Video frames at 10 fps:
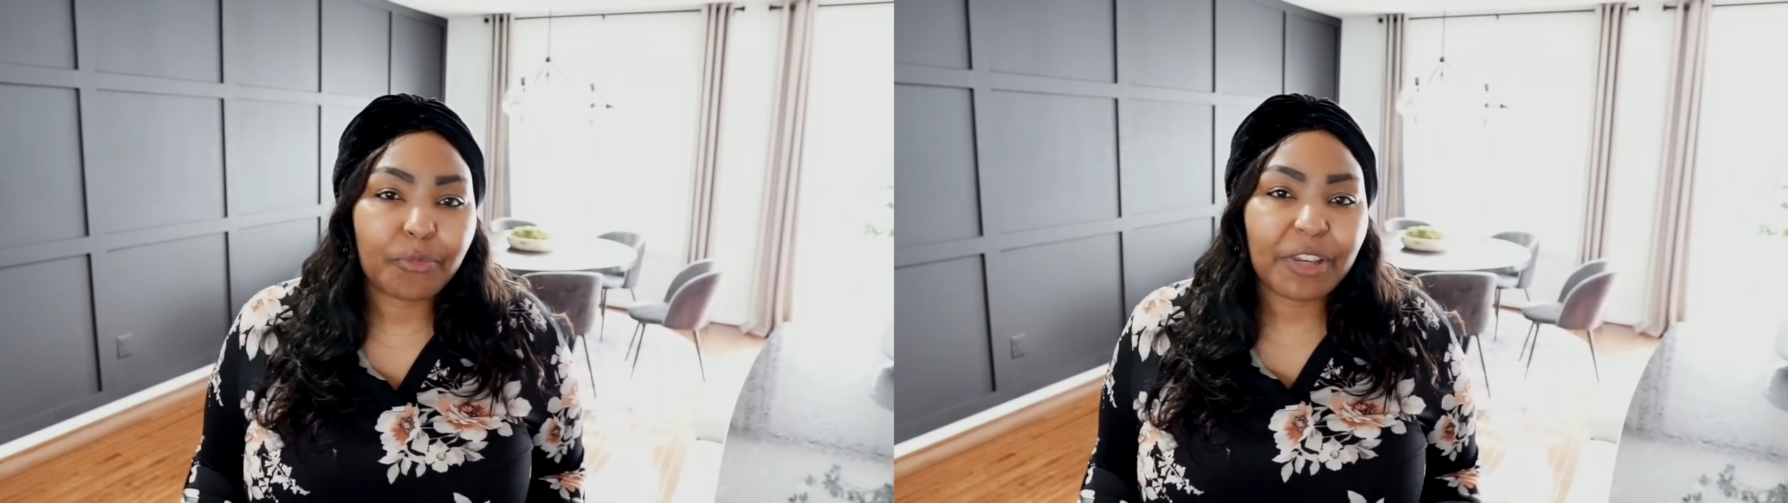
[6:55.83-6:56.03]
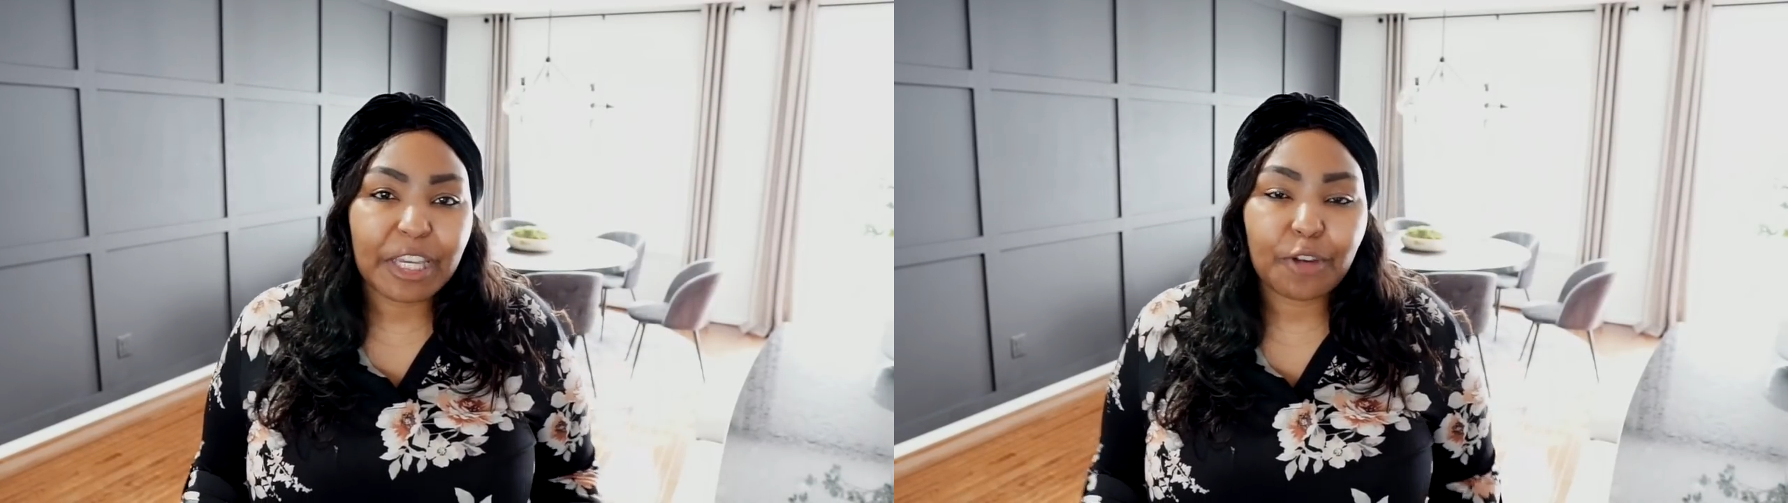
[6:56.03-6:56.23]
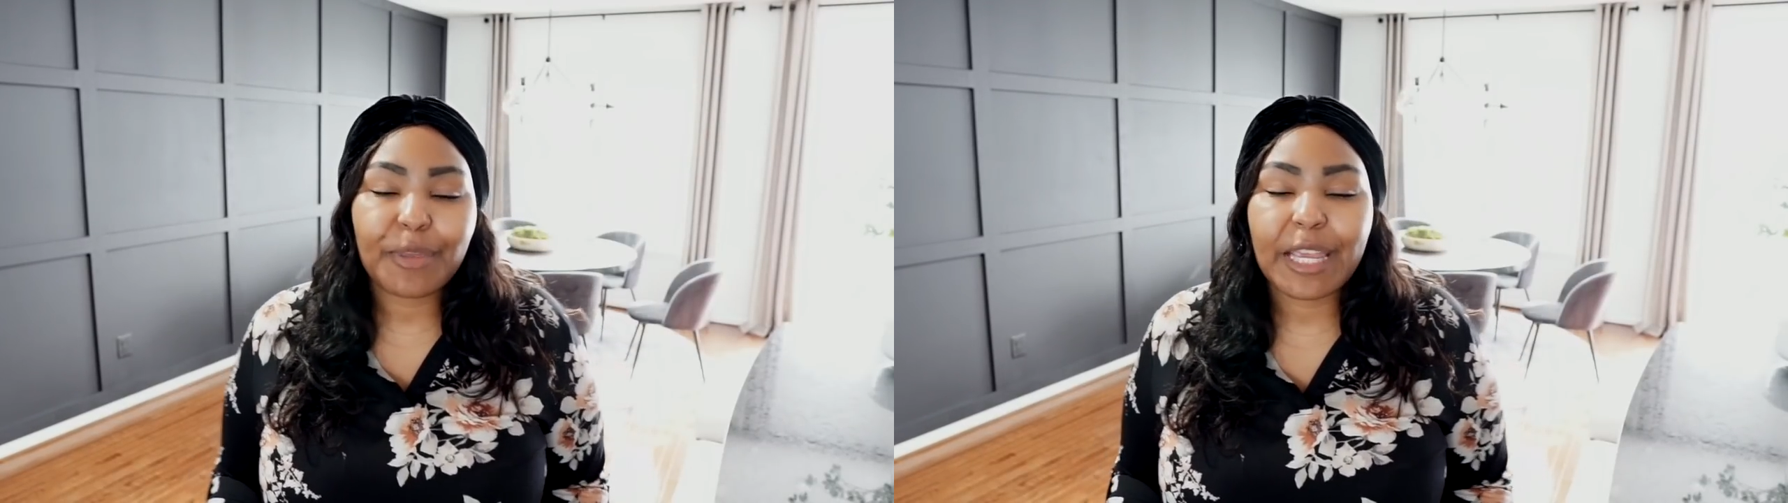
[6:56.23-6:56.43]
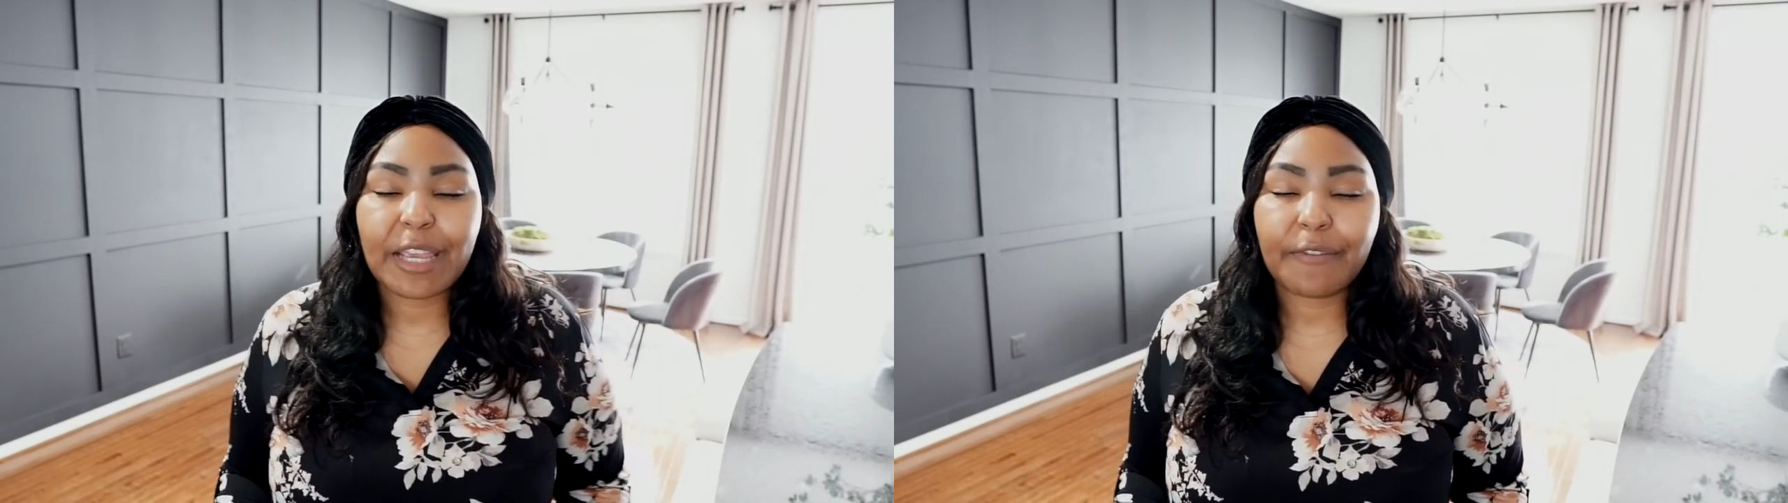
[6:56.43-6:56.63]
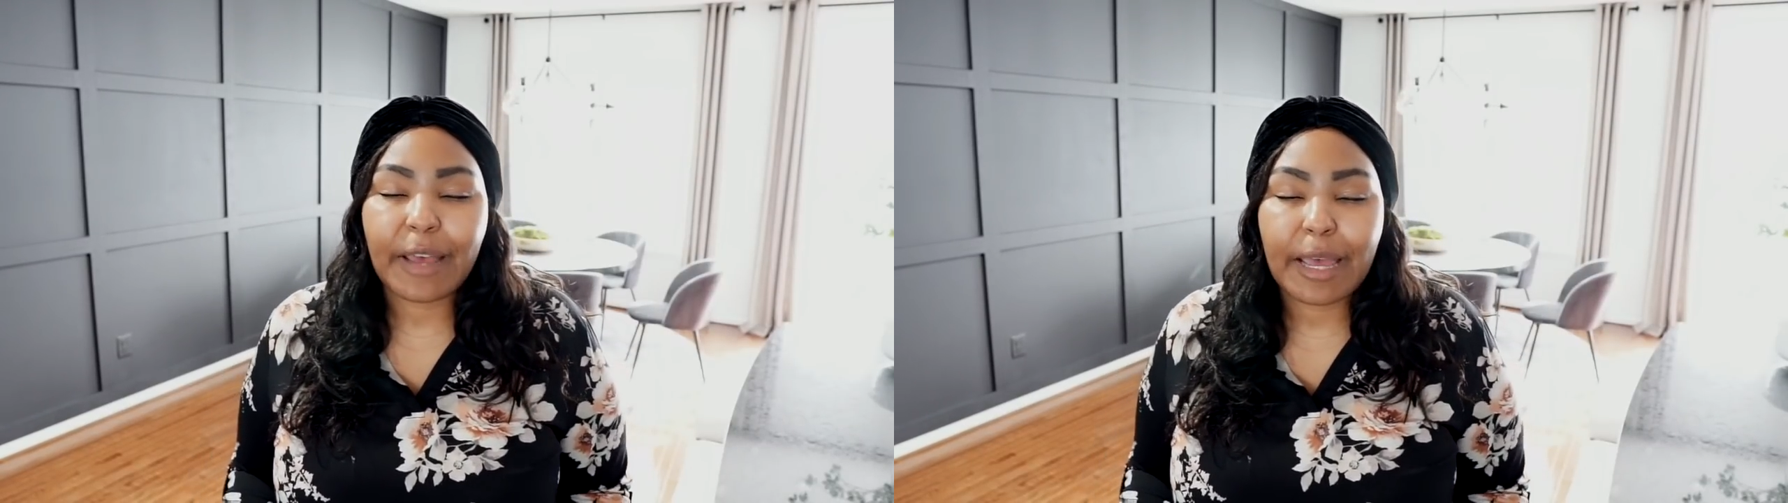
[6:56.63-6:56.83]
Forgive me
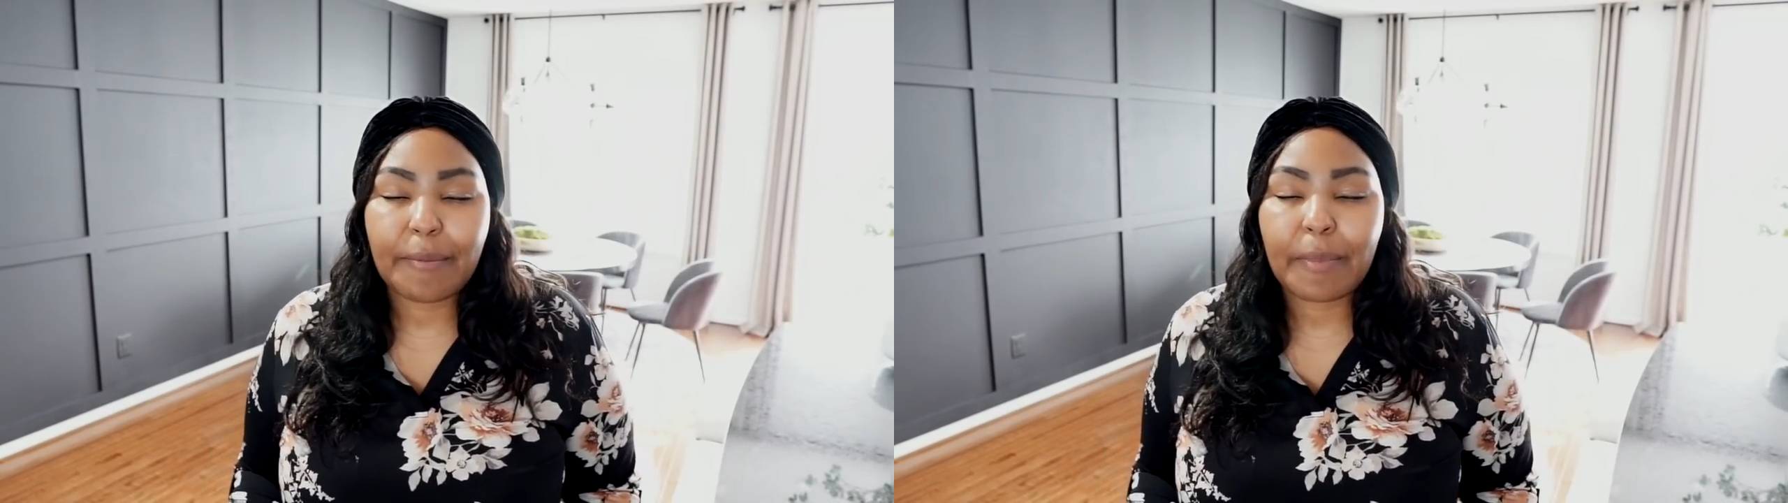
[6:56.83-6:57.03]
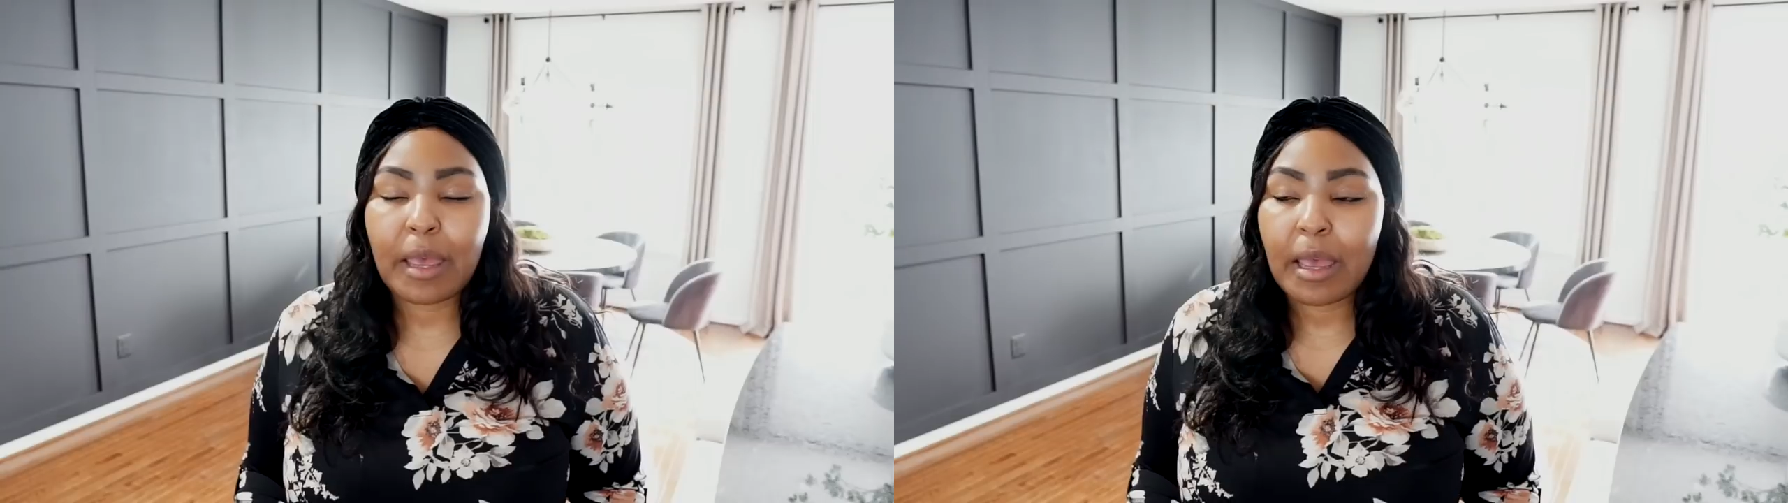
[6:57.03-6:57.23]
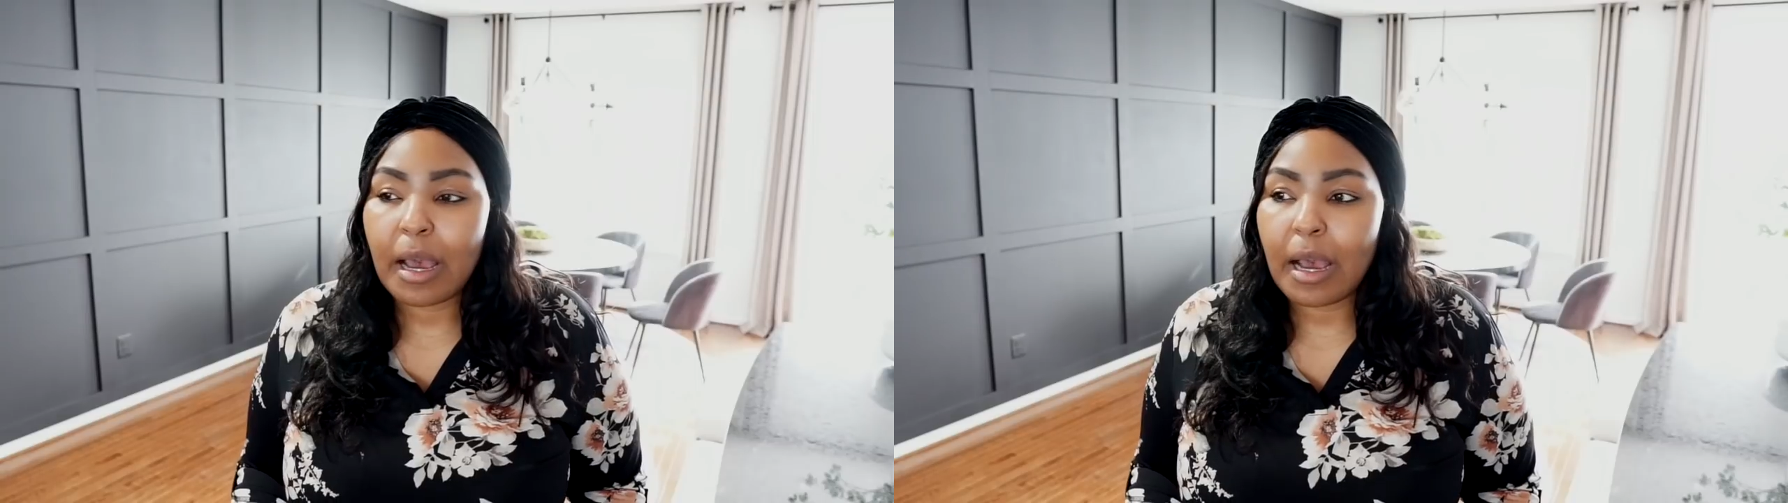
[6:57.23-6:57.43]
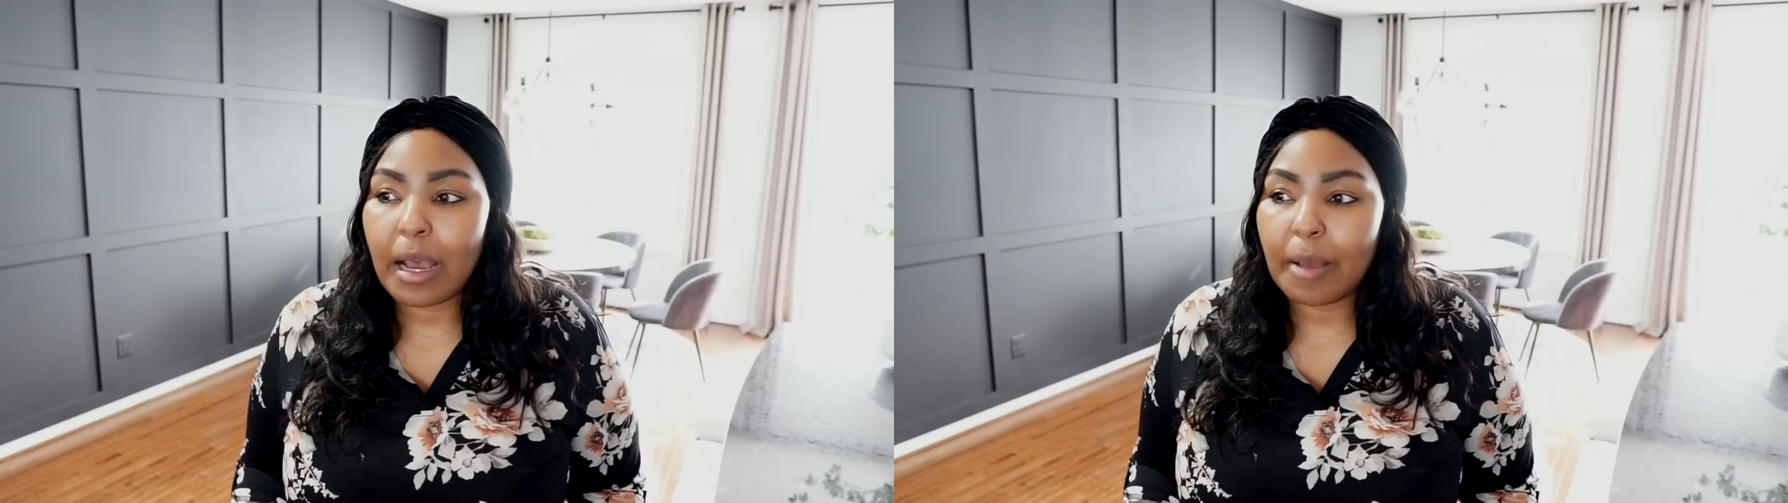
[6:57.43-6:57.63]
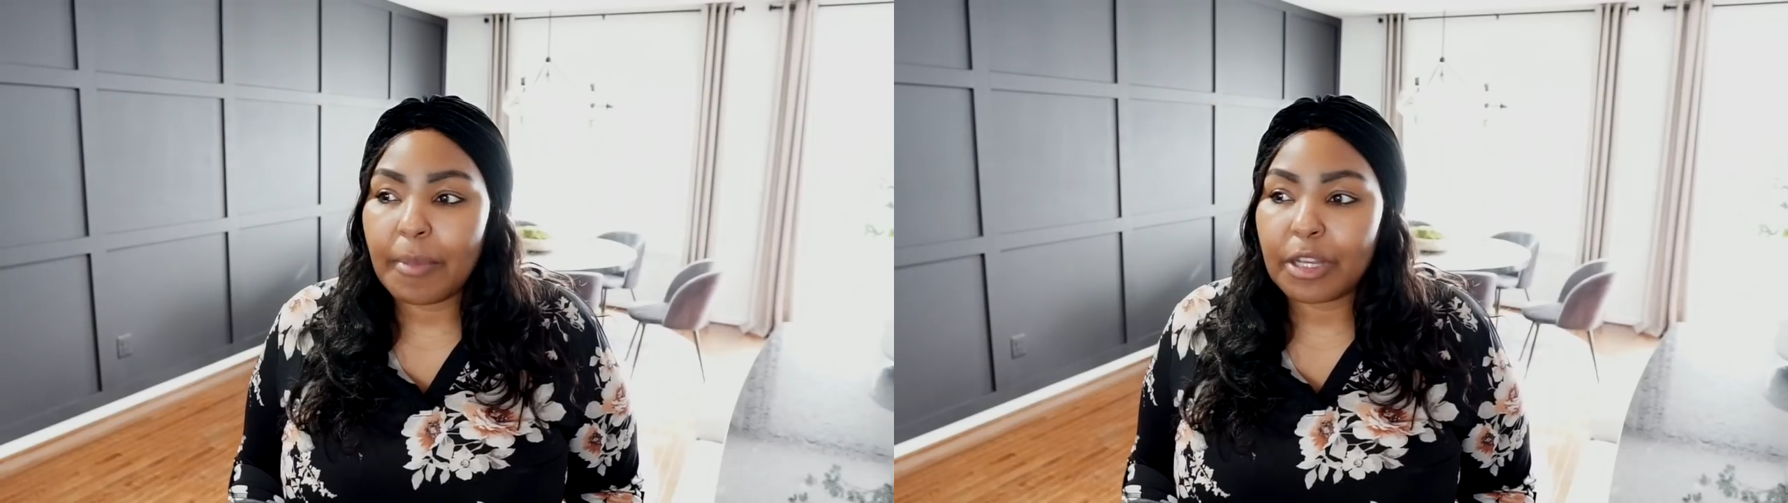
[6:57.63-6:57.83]
if I'm